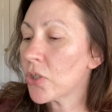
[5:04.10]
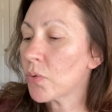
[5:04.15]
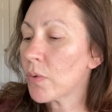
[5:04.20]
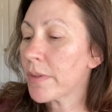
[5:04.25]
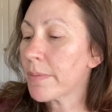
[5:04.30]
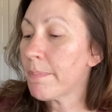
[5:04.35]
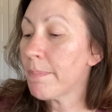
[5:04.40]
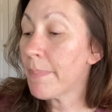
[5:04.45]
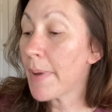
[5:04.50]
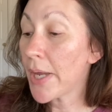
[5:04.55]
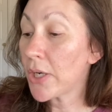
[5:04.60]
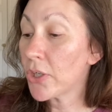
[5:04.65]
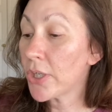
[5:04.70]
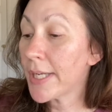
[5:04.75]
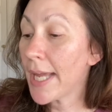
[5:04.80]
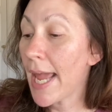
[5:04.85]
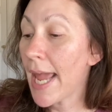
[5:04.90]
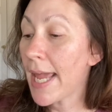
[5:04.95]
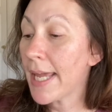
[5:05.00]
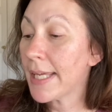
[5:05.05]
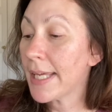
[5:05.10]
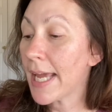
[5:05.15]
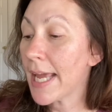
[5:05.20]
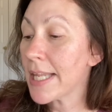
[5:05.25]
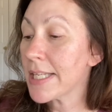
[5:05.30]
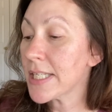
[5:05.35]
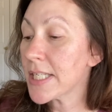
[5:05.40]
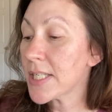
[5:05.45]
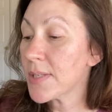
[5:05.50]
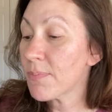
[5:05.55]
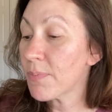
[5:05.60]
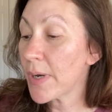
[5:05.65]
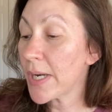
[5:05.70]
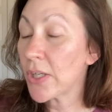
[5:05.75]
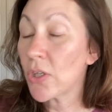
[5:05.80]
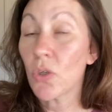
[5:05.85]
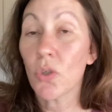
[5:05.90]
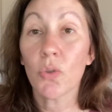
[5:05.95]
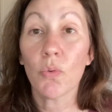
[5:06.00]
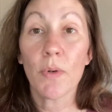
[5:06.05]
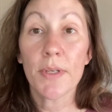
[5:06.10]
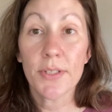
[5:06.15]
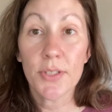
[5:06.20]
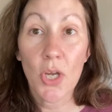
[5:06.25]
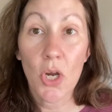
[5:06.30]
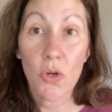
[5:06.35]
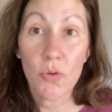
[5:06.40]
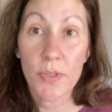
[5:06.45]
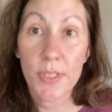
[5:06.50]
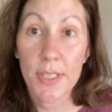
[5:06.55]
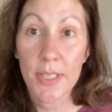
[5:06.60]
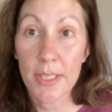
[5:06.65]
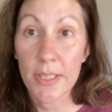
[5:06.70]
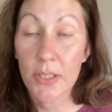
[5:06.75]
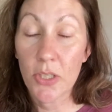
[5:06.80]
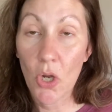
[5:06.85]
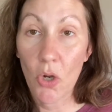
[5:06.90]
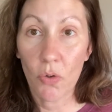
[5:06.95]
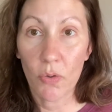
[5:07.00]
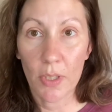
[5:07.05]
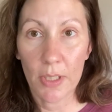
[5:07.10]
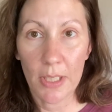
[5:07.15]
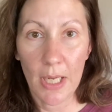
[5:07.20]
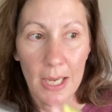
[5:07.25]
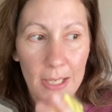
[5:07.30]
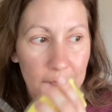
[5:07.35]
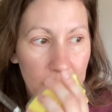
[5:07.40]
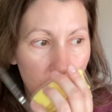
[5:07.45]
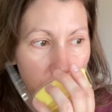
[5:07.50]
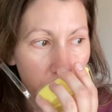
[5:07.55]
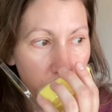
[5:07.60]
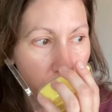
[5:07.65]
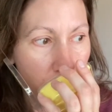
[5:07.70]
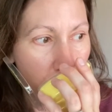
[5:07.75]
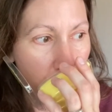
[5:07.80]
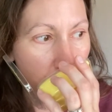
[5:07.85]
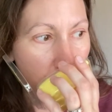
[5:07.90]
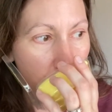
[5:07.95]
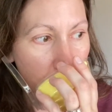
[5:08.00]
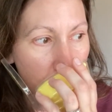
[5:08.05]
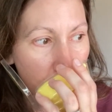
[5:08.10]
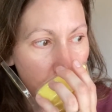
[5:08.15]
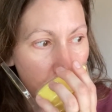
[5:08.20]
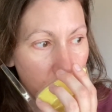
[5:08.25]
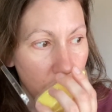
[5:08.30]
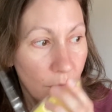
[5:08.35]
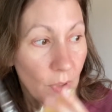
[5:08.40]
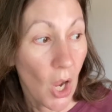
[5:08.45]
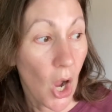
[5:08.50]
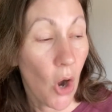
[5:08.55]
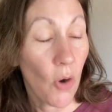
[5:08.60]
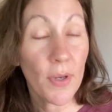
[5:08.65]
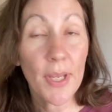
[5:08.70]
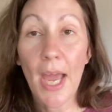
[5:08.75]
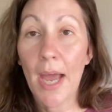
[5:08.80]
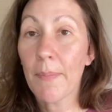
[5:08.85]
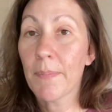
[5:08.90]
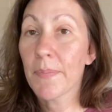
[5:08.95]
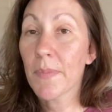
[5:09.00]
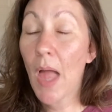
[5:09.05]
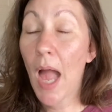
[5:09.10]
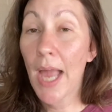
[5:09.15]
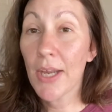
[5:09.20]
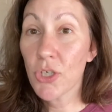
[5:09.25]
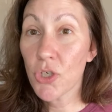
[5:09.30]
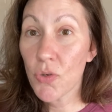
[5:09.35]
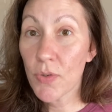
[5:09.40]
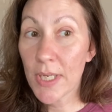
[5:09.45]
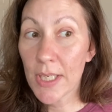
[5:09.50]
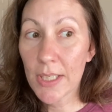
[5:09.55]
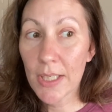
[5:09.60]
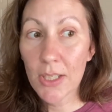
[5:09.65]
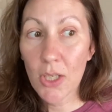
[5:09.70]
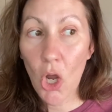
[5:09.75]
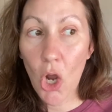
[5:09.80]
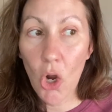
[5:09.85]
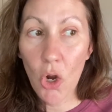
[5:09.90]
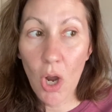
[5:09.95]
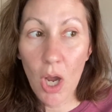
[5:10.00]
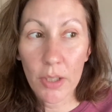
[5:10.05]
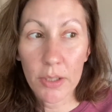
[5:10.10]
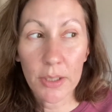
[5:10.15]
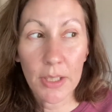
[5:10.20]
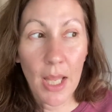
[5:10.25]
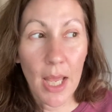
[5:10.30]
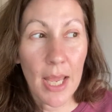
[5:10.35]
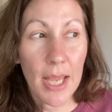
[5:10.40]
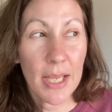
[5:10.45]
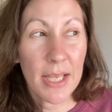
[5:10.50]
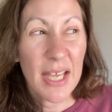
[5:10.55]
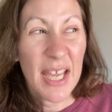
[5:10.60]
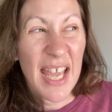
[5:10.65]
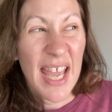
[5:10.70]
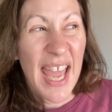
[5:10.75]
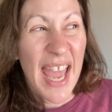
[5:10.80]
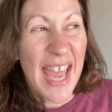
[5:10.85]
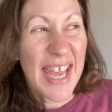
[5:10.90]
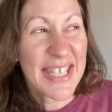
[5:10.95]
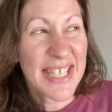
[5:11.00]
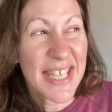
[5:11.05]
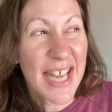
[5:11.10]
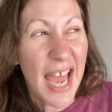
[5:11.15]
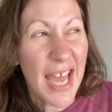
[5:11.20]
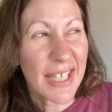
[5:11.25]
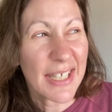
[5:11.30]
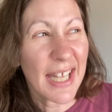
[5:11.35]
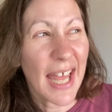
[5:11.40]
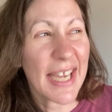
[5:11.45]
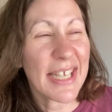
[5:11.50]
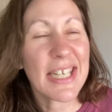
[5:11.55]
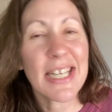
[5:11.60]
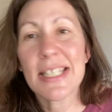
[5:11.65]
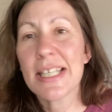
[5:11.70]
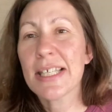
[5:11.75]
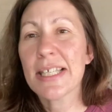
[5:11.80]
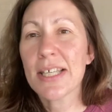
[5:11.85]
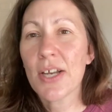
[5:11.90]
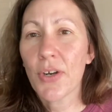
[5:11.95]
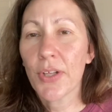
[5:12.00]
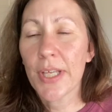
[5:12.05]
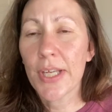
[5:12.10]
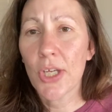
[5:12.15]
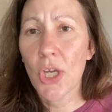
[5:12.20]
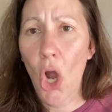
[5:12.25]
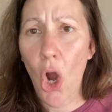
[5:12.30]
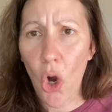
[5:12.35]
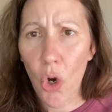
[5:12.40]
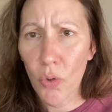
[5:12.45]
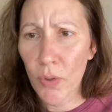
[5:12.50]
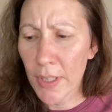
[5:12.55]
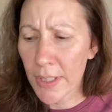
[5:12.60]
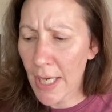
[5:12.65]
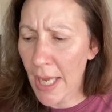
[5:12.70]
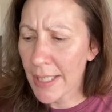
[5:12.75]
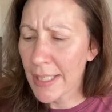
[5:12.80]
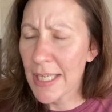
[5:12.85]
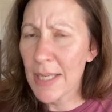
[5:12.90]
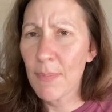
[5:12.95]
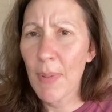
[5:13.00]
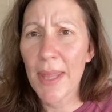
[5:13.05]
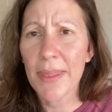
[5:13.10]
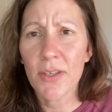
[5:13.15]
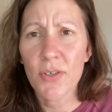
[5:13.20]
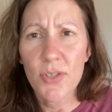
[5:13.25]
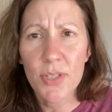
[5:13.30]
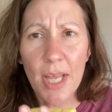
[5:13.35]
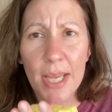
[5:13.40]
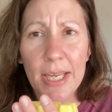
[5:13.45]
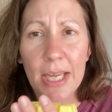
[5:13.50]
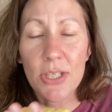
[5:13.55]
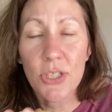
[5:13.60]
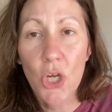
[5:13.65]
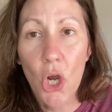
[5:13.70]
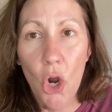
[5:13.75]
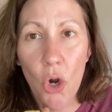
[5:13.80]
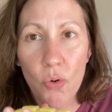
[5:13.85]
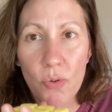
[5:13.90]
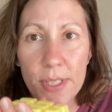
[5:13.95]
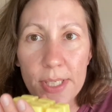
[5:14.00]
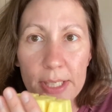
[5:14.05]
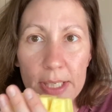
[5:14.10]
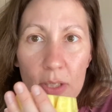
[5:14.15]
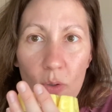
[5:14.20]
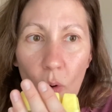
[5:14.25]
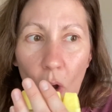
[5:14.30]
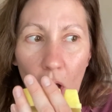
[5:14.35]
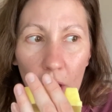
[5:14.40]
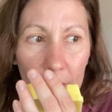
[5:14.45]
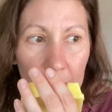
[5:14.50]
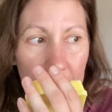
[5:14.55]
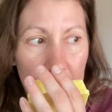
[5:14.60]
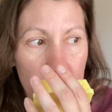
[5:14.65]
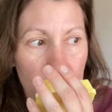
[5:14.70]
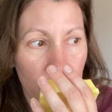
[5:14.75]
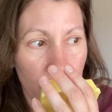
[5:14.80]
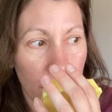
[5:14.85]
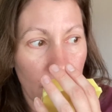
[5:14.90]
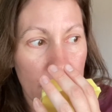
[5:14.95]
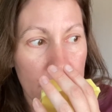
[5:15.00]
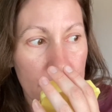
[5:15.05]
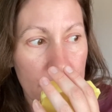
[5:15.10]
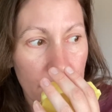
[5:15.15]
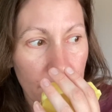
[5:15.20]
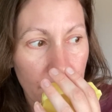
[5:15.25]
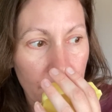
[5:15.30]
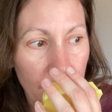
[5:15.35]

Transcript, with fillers: with butter cake and sprinkled with toasted coconut. Oh yeah, I do get it's not like necessarily coconutty, but there's like a toasty quality to this.